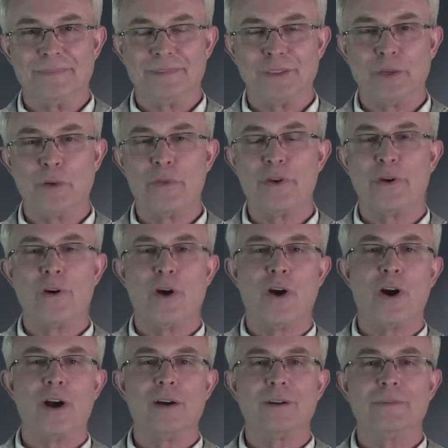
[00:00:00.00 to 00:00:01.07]
So there
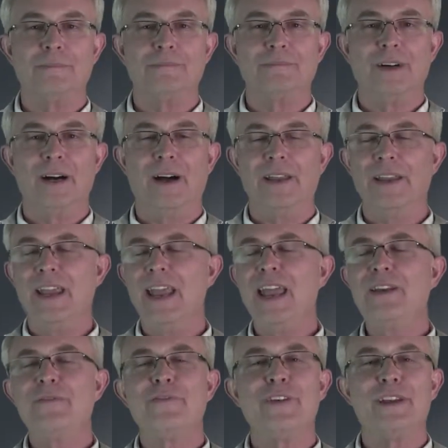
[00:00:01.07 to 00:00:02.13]
are an
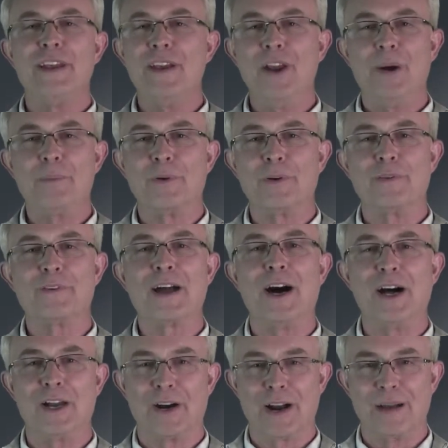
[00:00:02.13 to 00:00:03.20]
infinite number of
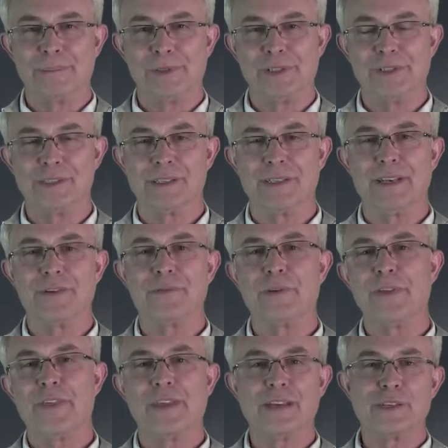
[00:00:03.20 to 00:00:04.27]
collar options and
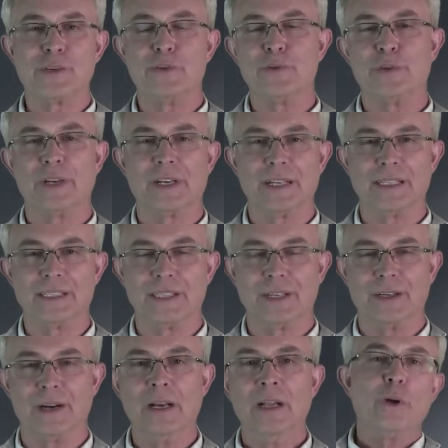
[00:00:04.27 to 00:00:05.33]
different things that you can
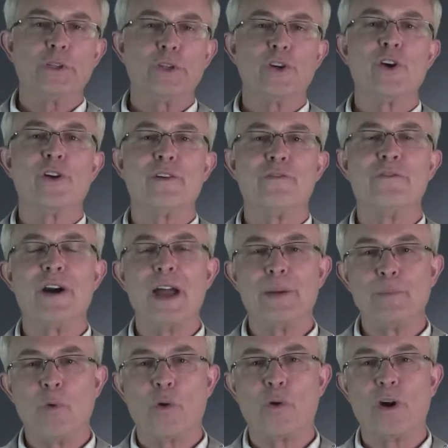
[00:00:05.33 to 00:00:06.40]
consider. What you're going to
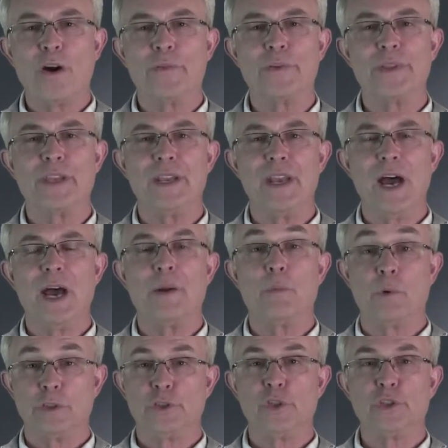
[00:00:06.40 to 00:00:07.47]
find more often than not, and
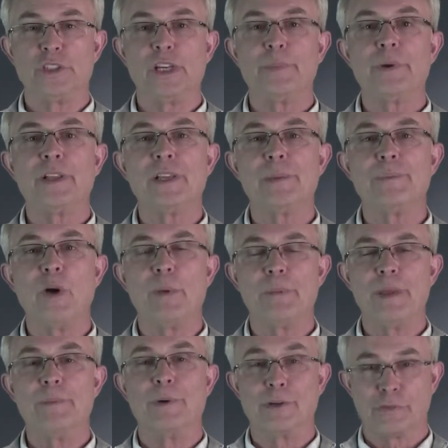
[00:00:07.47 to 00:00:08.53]
what you'll typically
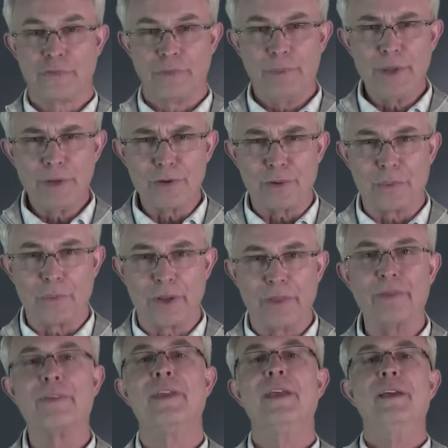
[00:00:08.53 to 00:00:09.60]
be most familiar
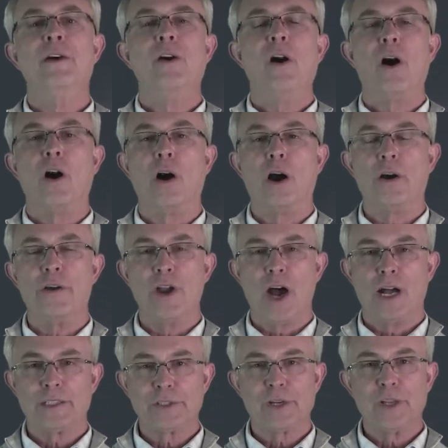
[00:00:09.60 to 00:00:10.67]
with, are
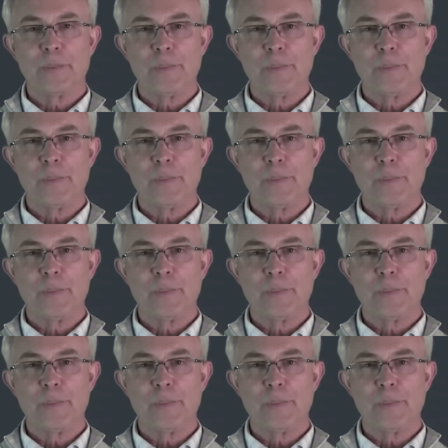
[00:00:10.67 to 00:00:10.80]
notched